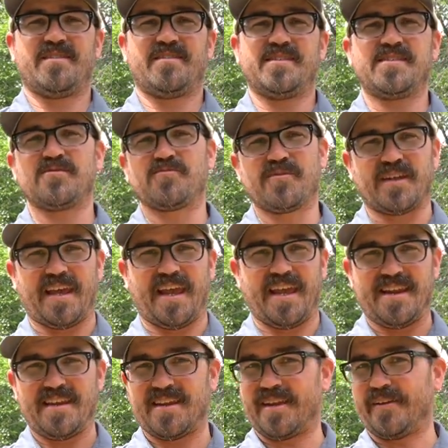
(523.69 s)
This is really
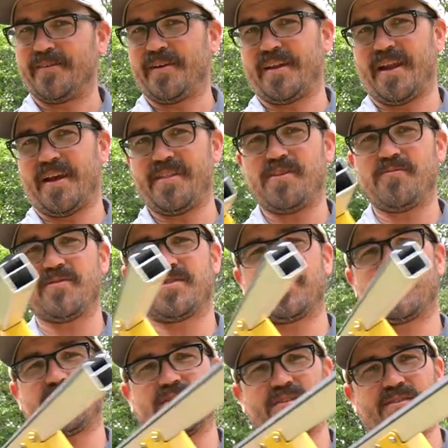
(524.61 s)
handy. And I think with
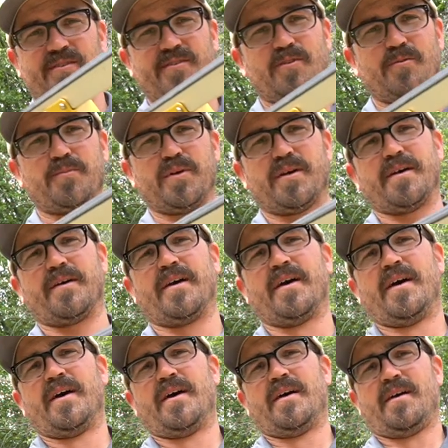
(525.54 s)
just a little bit
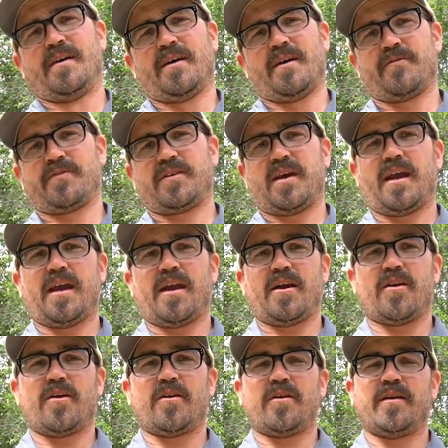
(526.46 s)
of
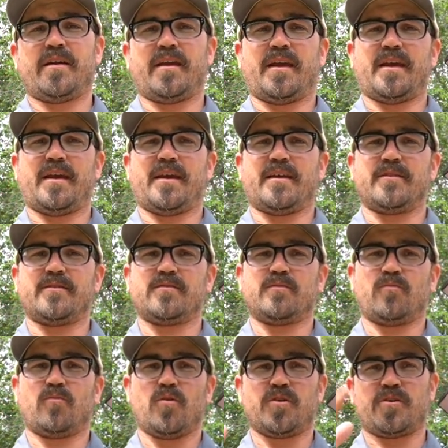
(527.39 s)
care and
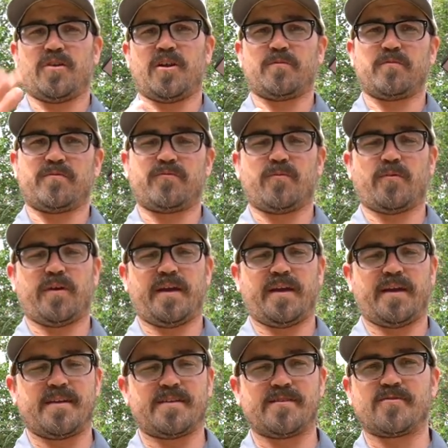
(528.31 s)
work on it
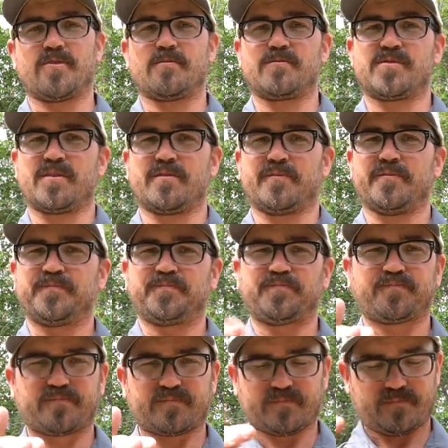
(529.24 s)
beforehand in terms of
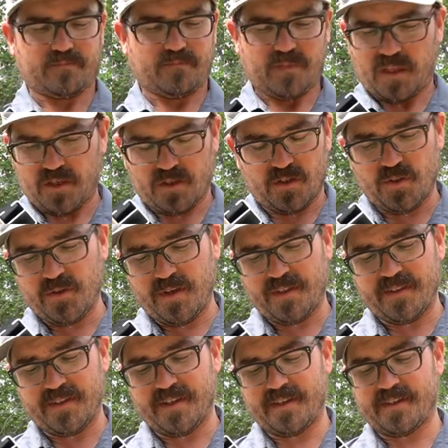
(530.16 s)

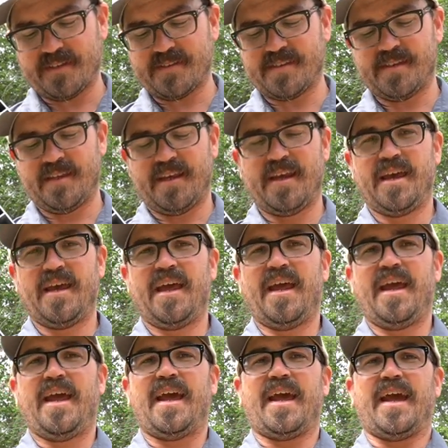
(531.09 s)
gluing things
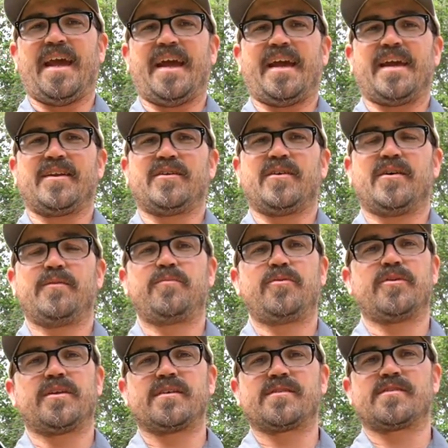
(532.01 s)
and
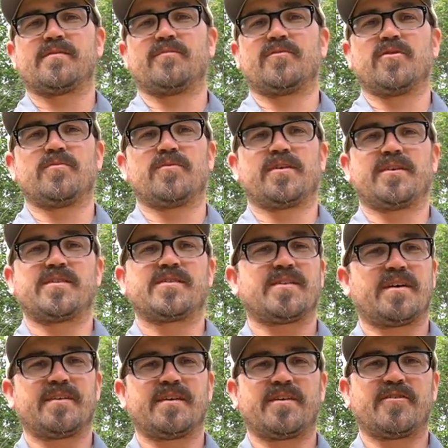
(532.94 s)
putting some lubricants
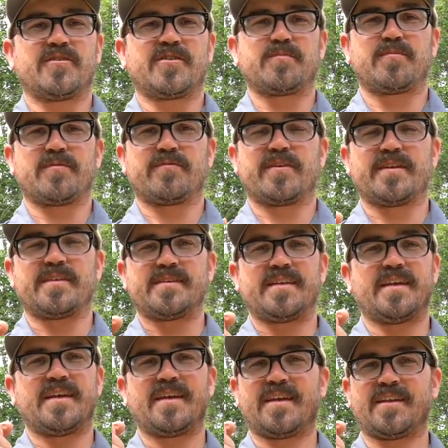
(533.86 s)
on there to prevent
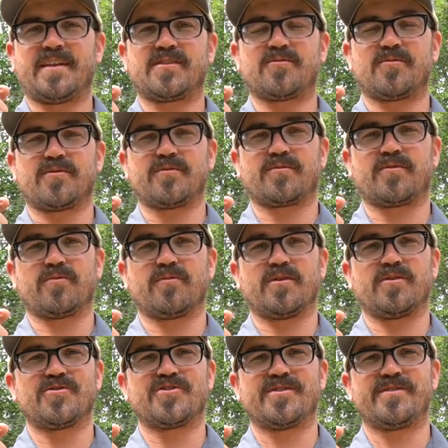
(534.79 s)
any sort of
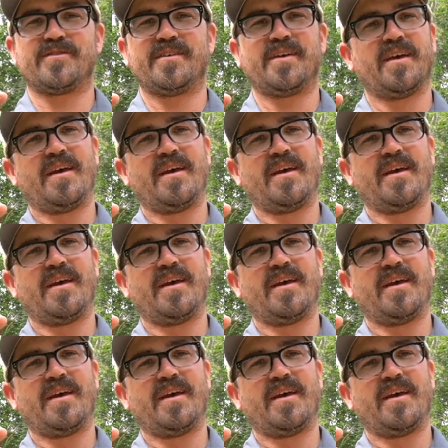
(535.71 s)
corrosion.